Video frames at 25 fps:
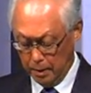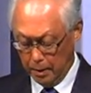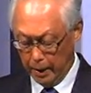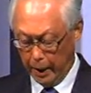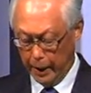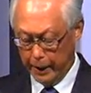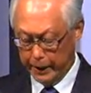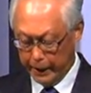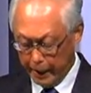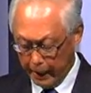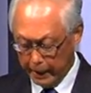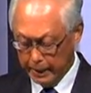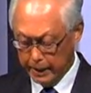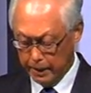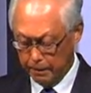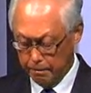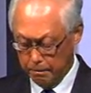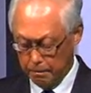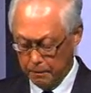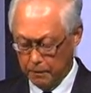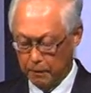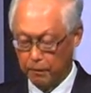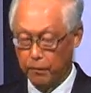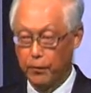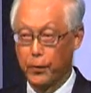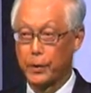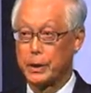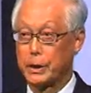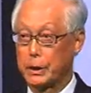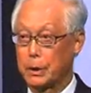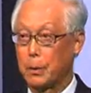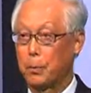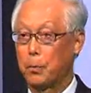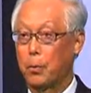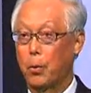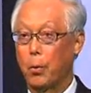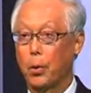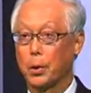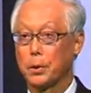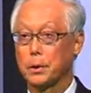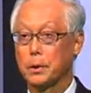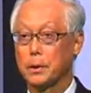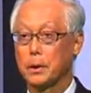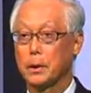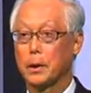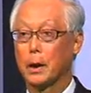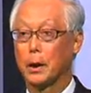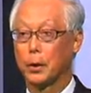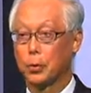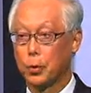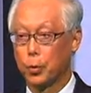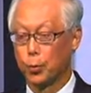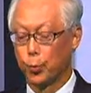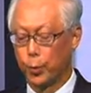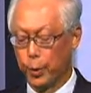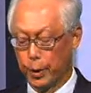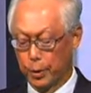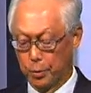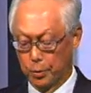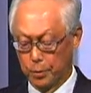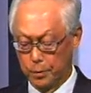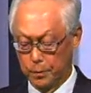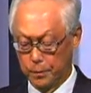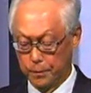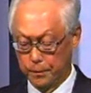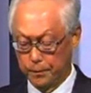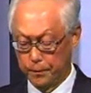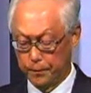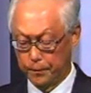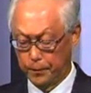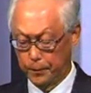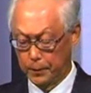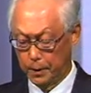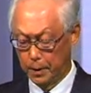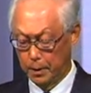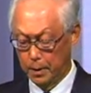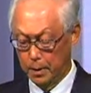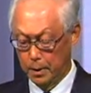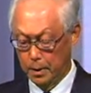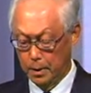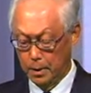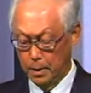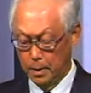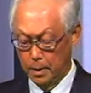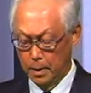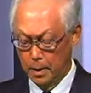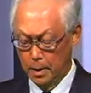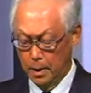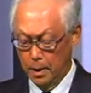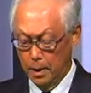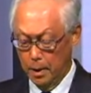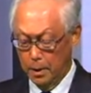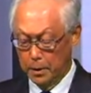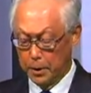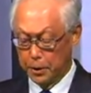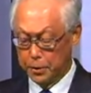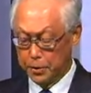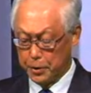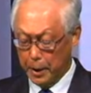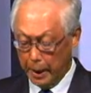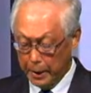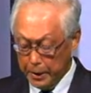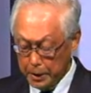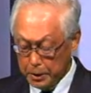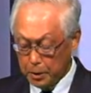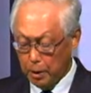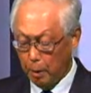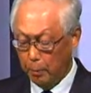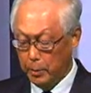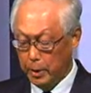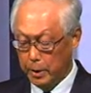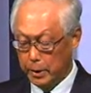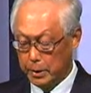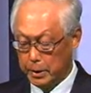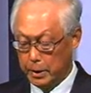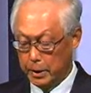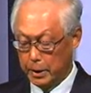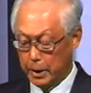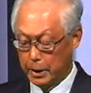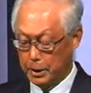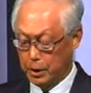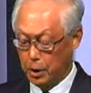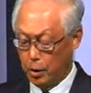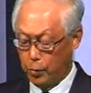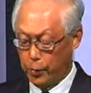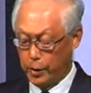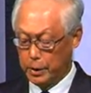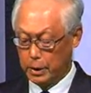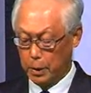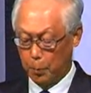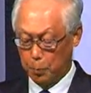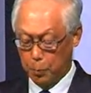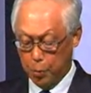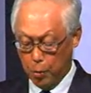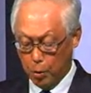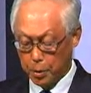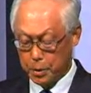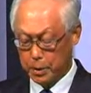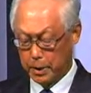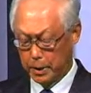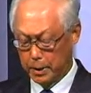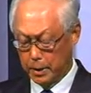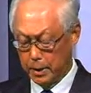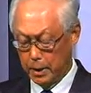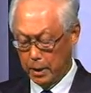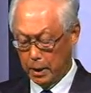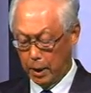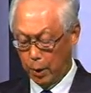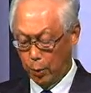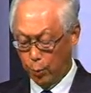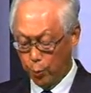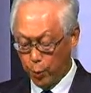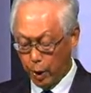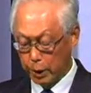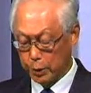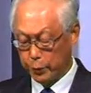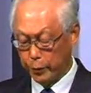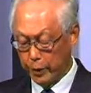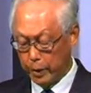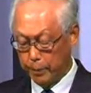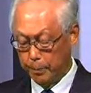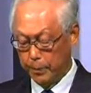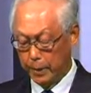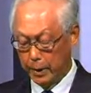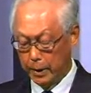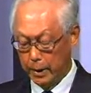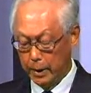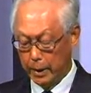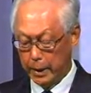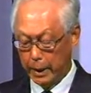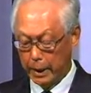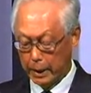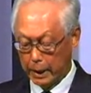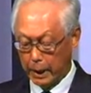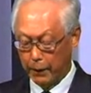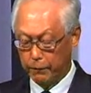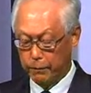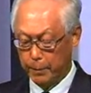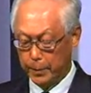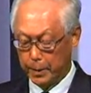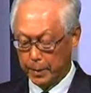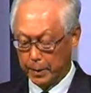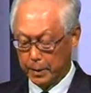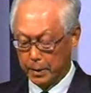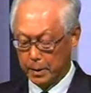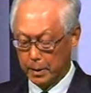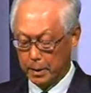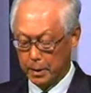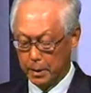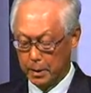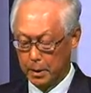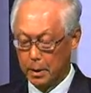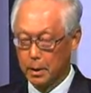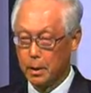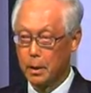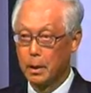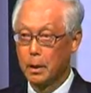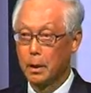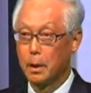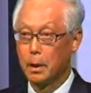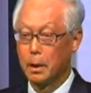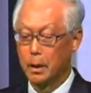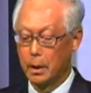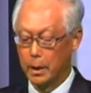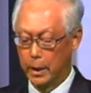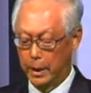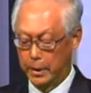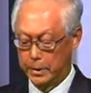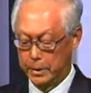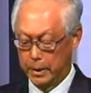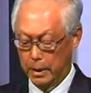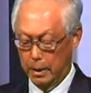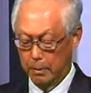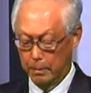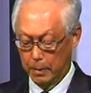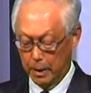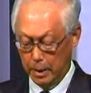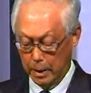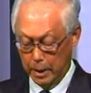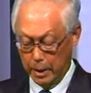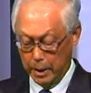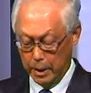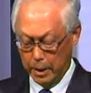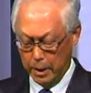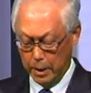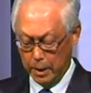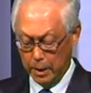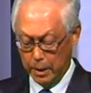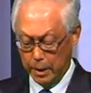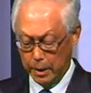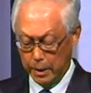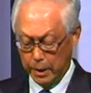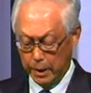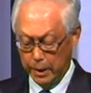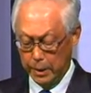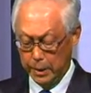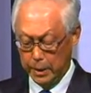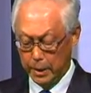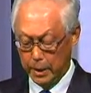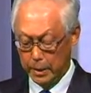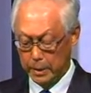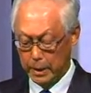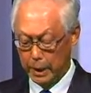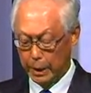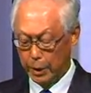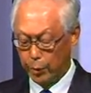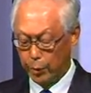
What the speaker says: I thank them for the support and goodwill. The Chinese community has always supported and worked with me and the government, as did the Malay, Indian, and